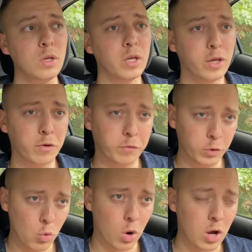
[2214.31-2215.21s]
If
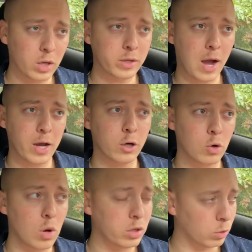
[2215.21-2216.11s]
you want higher
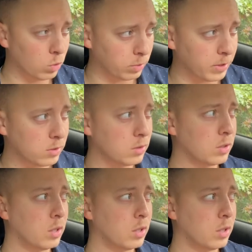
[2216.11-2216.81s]
quality women,